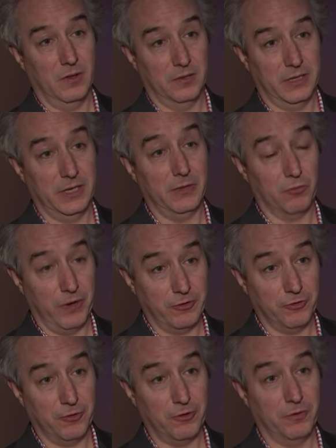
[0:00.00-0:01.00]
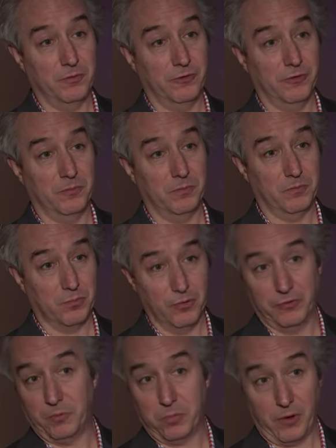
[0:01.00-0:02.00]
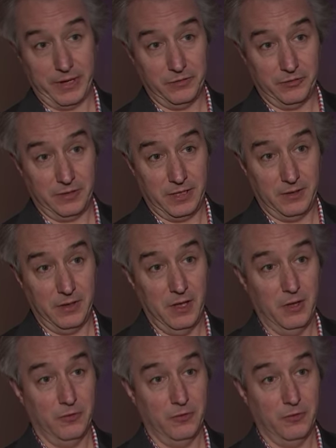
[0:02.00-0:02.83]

Keith Richards, Bruce Springsteen.